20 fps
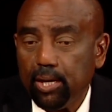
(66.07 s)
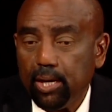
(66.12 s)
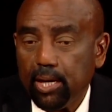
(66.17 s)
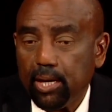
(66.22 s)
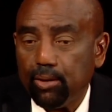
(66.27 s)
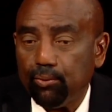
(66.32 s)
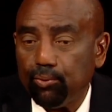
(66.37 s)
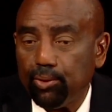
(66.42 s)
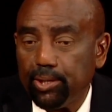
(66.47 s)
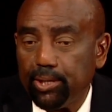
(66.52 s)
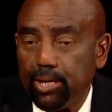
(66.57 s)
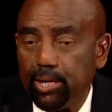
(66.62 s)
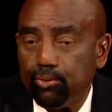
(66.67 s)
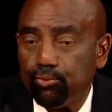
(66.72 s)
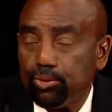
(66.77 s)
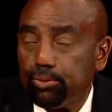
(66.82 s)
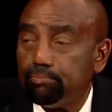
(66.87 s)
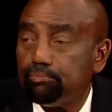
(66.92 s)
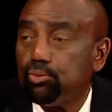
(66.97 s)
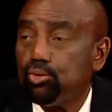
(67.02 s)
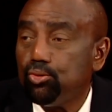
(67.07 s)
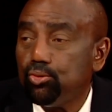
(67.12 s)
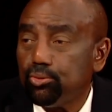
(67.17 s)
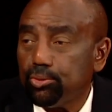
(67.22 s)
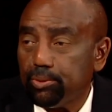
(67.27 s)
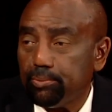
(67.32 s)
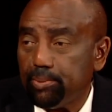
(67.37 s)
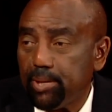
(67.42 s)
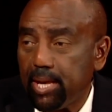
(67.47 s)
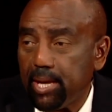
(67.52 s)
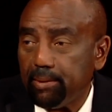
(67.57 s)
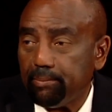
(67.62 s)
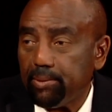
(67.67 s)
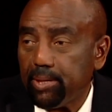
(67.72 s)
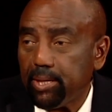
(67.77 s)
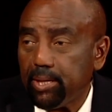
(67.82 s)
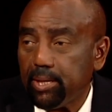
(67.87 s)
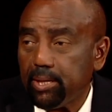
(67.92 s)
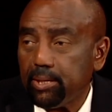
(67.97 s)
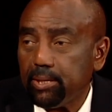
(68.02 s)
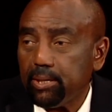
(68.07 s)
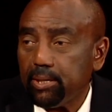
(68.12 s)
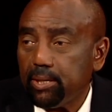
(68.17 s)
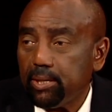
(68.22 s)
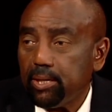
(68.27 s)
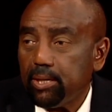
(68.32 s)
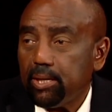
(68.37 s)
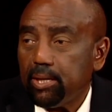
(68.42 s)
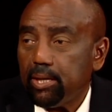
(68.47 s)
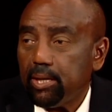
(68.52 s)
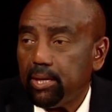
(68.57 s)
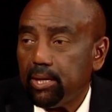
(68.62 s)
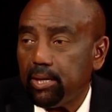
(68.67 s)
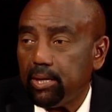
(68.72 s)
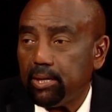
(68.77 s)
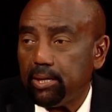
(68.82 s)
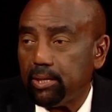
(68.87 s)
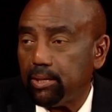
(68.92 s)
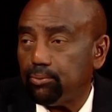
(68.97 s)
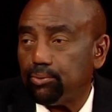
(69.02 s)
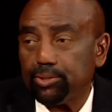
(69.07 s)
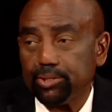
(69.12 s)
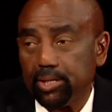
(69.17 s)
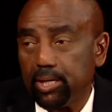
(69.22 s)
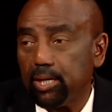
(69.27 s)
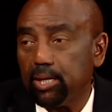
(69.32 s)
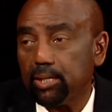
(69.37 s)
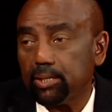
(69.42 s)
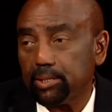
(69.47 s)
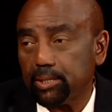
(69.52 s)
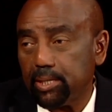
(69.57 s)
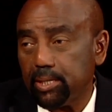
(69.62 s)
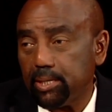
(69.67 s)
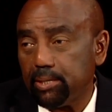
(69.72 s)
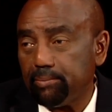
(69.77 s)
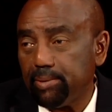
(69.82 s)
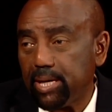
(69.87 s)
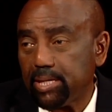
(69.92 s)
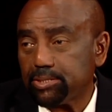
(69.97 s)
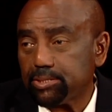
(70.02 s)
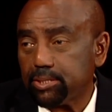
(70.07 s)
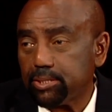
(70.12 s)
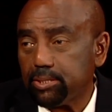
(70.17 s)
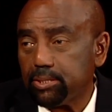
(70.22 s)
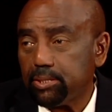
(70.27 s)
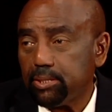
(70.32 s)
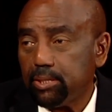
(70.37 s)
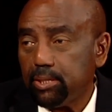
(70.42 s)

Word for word: And when they removed the black man, it went to hell in a handbasket.